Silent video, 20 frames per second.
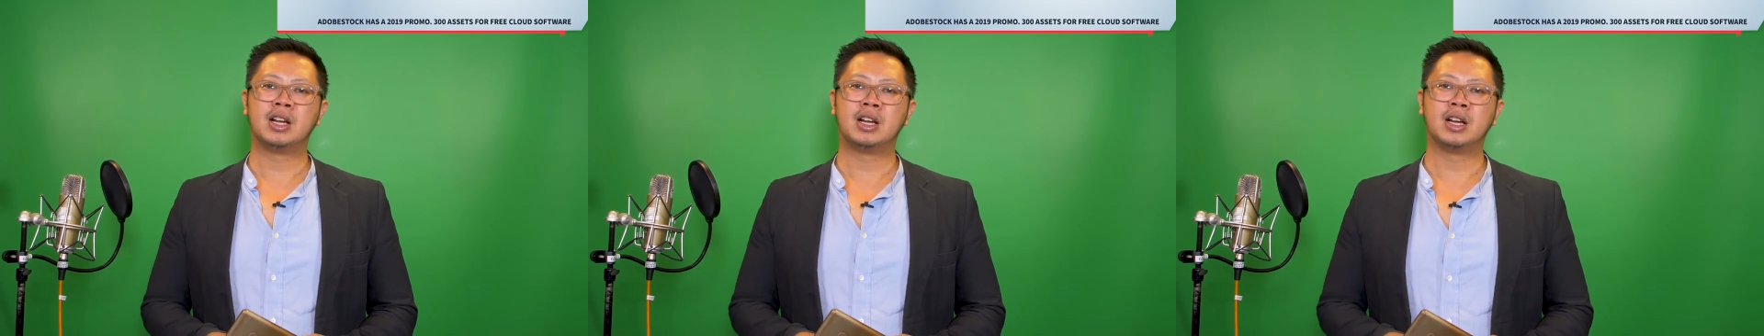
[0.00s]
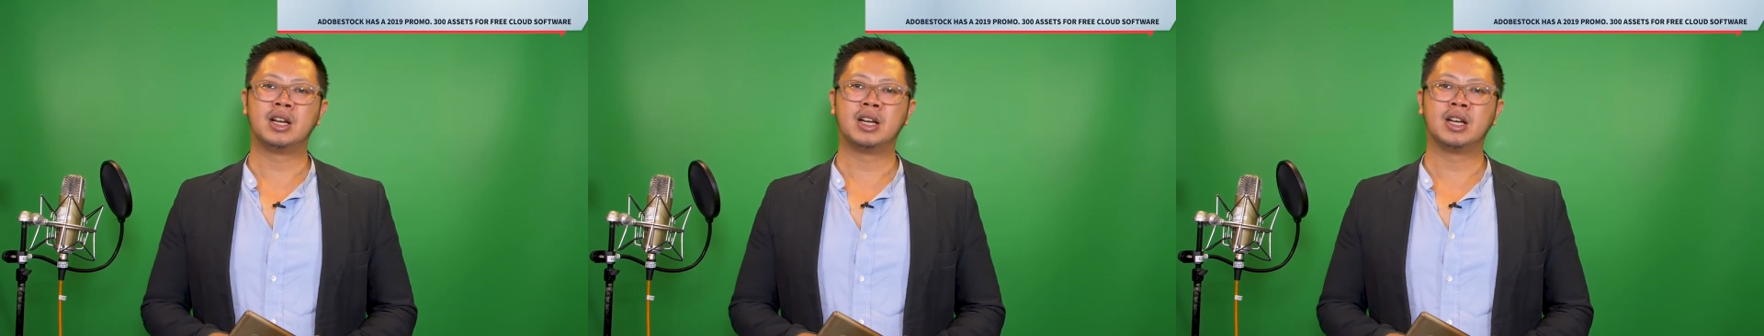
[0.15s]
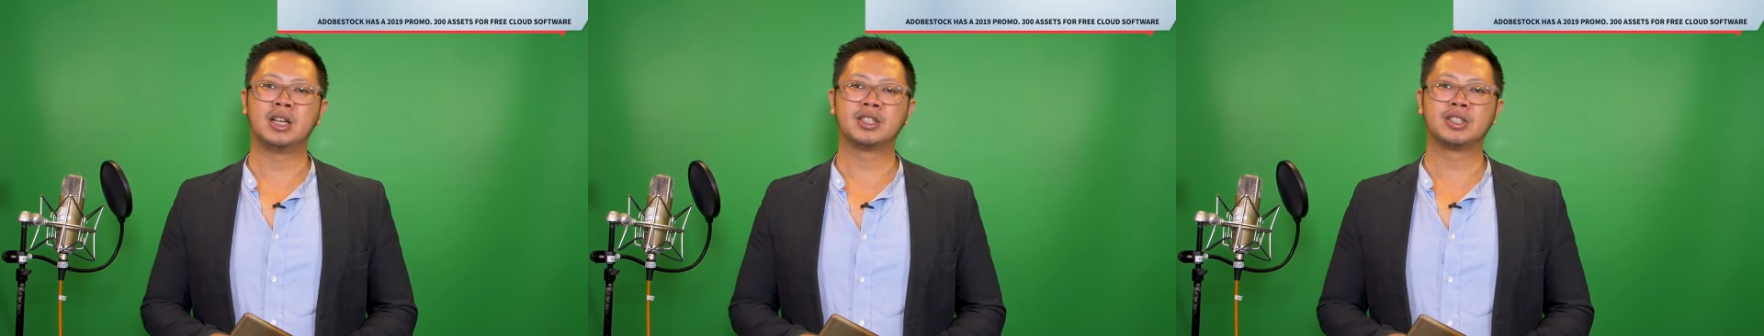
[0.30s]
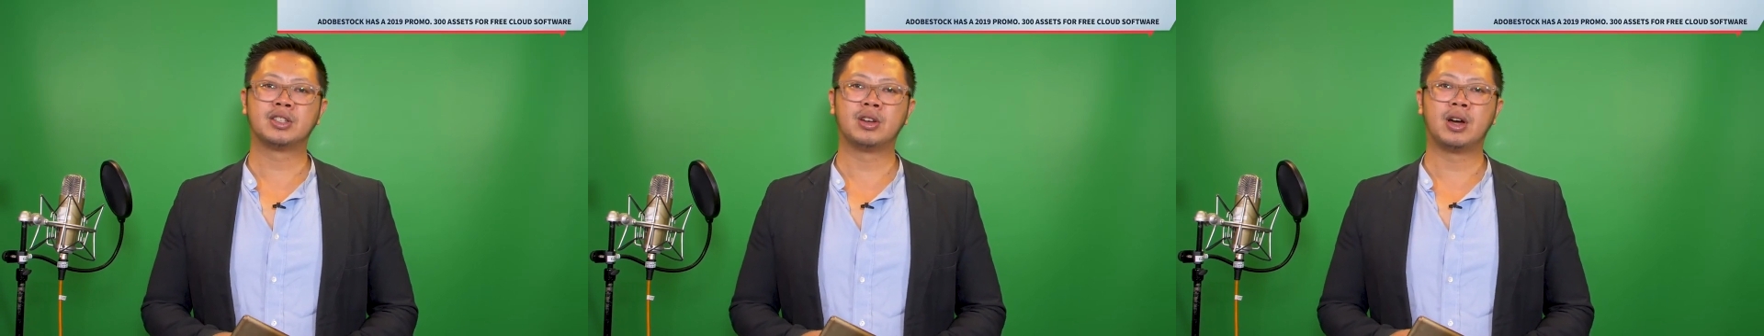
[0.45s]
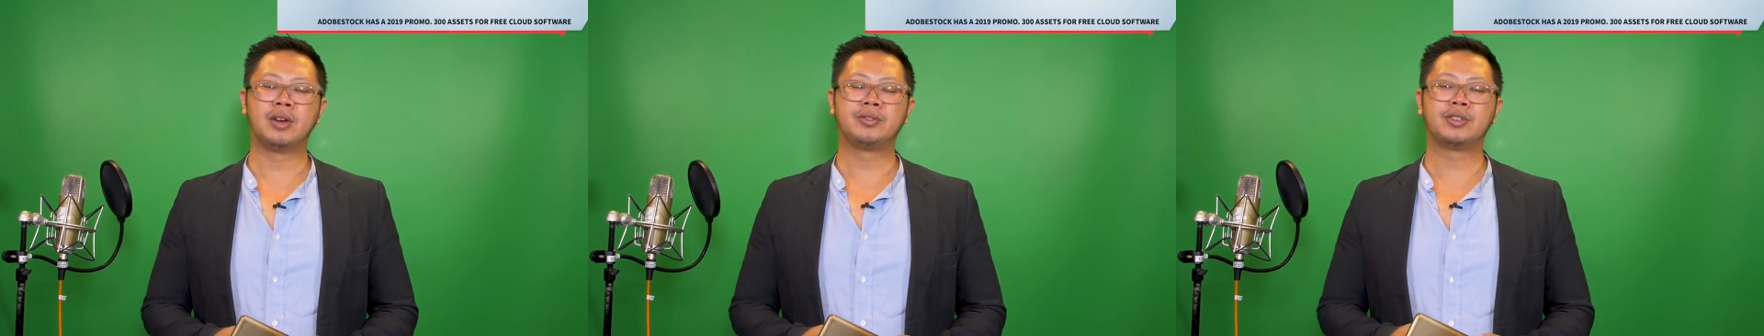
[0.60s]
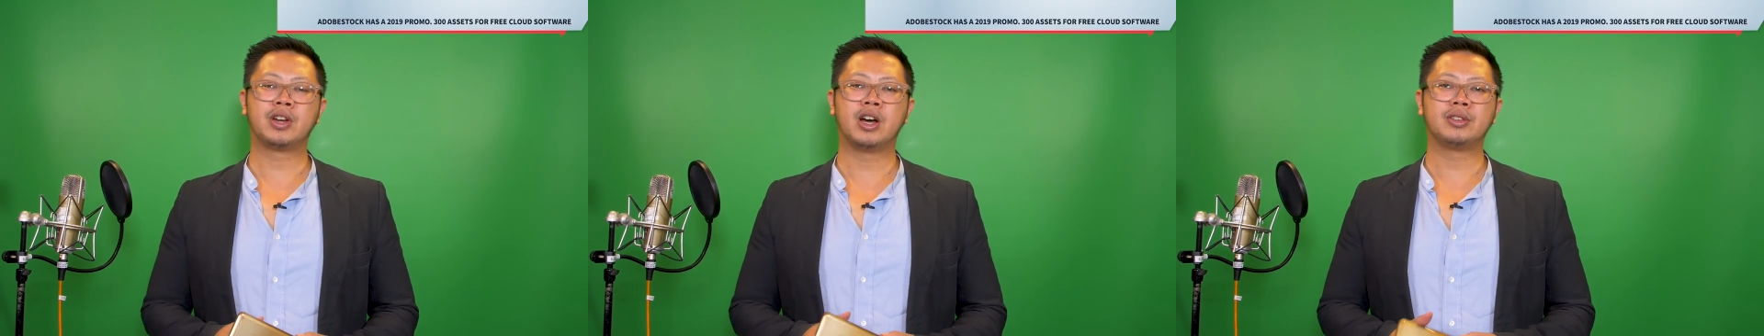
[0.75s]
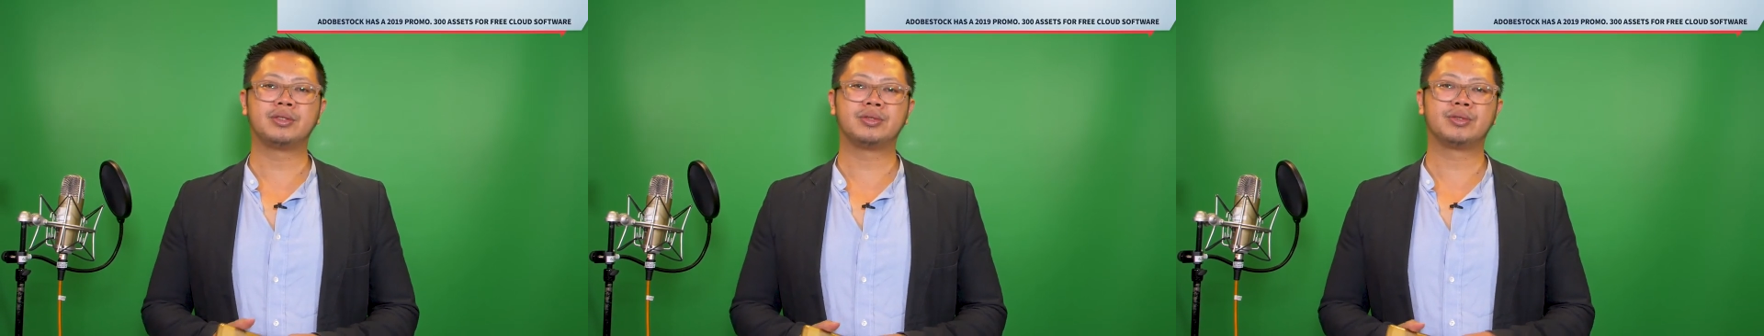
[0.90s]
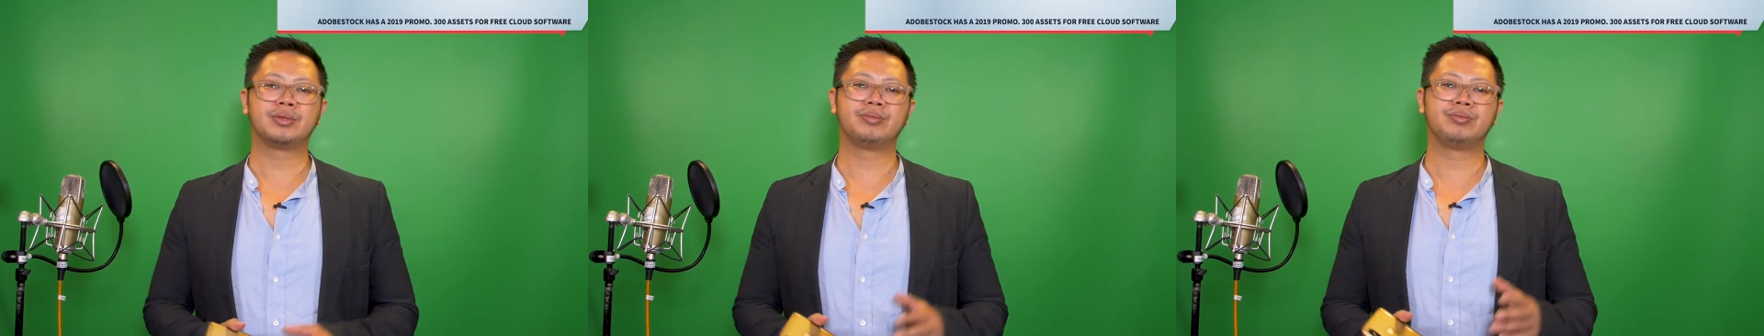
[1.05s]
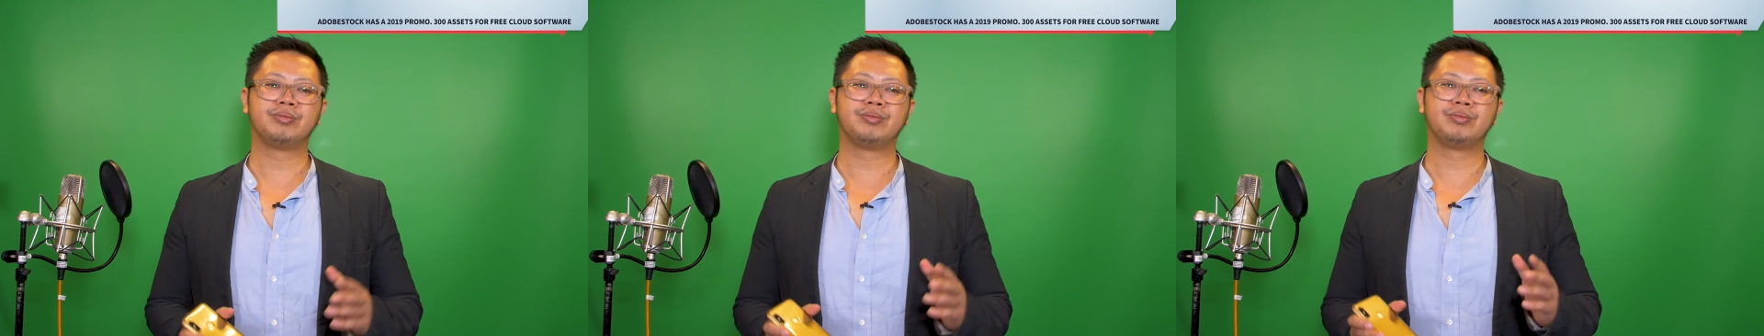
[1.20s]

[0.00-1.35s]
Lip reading: So I've got